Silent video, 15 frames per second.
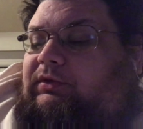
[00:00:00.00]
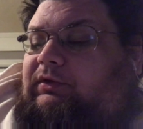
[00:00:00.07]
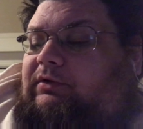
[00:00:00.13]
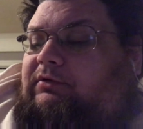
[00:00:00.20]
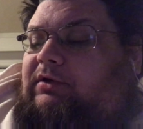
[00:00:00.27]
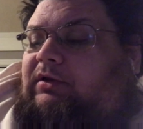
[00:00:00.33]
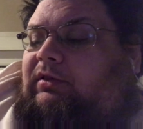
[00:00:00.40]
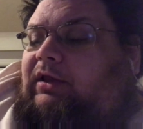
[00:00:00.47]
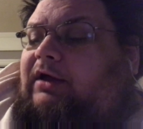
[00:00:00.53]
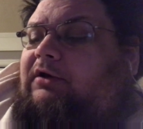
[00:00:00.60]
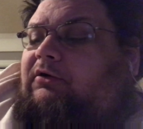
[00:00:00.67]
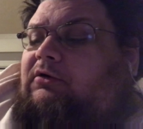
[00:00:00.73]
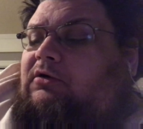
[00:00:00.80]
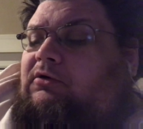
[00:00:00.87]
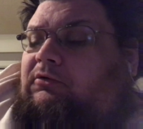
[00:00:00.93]
then
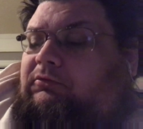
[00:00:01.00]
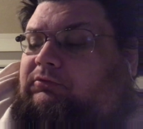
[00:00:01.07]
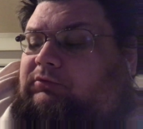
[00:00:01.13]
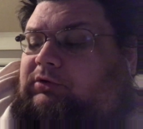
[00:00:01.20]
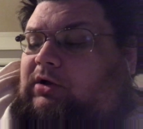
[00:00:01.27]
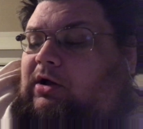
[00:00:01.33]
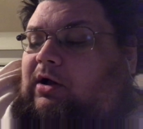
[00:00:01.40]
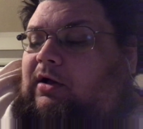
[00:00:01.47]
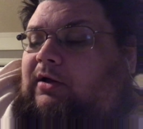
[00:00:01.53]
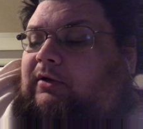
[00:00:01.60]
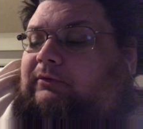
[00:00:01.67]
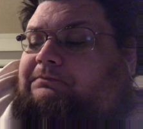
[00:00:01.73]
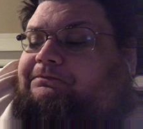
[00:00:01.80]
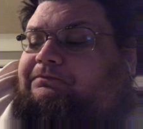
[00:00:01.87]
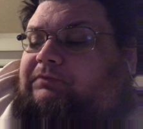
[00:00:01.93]
later on,
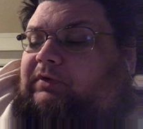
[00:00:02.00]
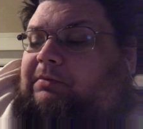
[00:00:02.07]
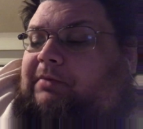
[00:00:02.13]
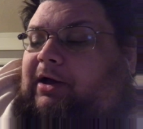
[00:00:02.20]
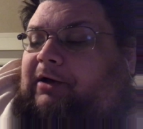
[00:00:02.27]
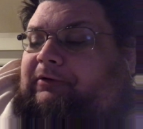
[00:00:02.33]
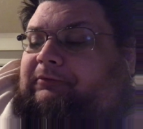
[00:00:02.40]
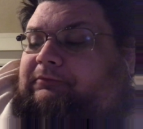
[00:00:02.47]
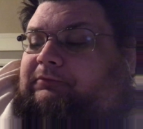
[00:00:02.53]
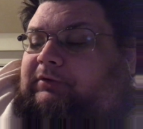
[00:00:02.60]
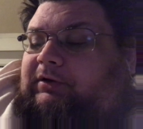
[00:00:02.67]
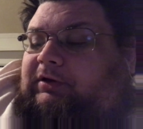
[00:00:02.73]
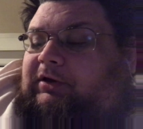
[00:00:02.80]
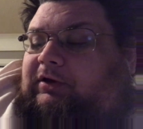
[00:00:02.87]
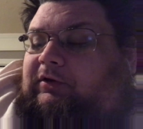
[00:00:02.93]
about
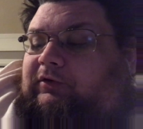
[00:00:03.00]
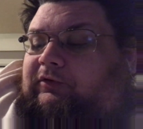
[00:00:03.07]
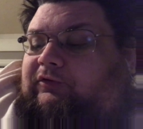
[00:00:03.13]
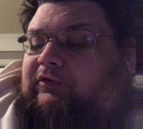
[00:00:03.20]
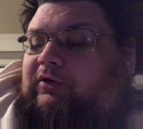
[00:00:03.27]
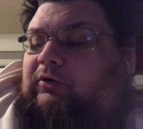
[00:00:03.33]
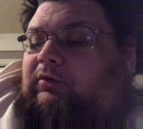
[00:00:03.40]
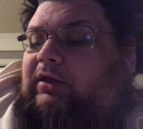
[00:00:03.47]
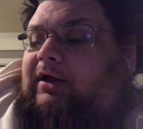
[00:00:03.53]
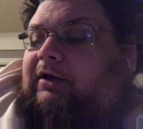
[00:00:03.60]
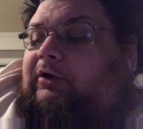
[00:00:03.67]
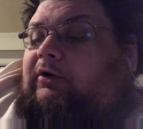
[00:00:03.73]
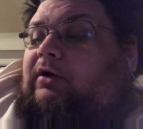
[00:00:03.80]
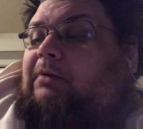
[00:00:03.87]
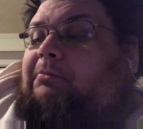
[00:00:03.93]
a year or so
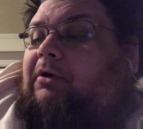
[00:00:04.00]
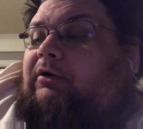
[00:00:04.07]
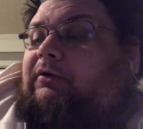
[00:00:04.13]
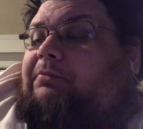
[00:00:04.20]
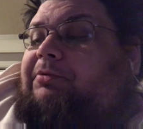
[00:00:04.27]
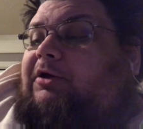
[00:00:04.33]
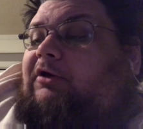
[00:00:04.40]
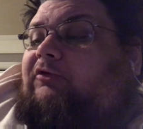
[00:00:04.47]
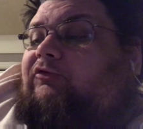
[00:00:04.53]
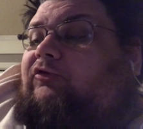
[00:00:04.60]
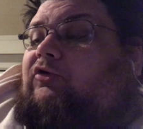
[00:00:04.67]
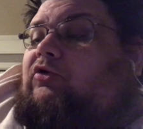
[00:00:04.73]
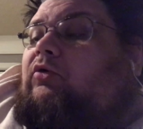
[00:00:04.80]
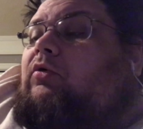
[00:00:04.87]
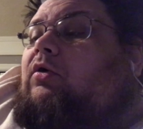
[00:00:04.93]
later, I bought a
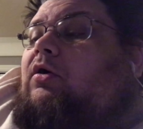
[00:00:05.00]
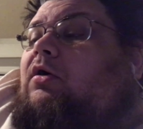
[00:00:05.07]
PS2,